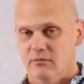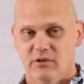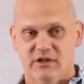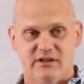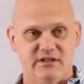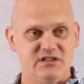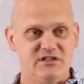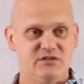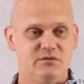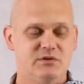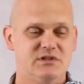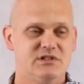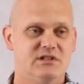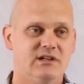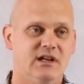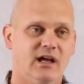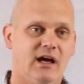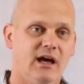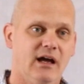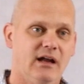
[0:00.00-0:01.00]
But this was
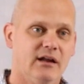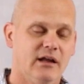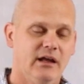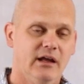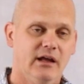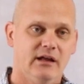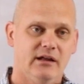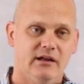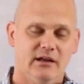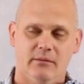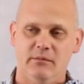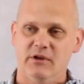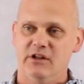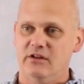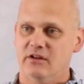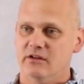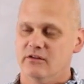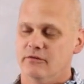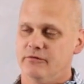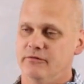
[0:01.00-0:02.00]
not a, I mean,
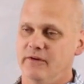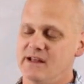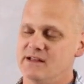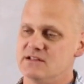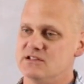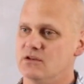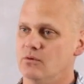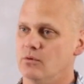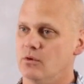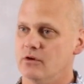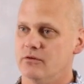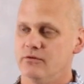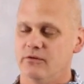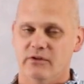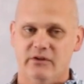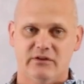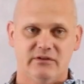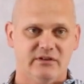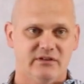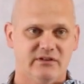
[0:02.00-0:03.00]
the, the fancy word
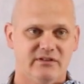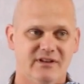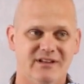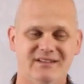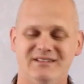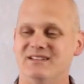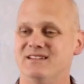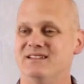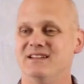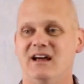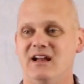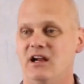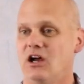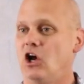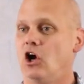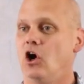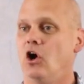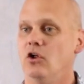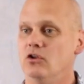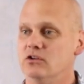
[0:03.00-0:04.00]
for this is this is not
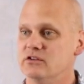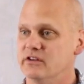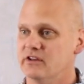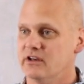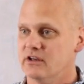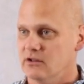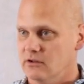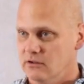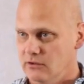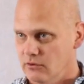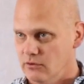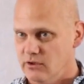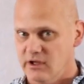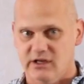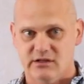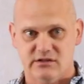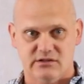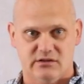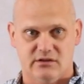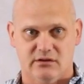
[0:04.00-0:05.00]
a cultic
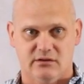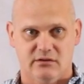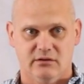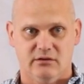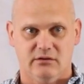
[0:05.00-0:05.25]
location.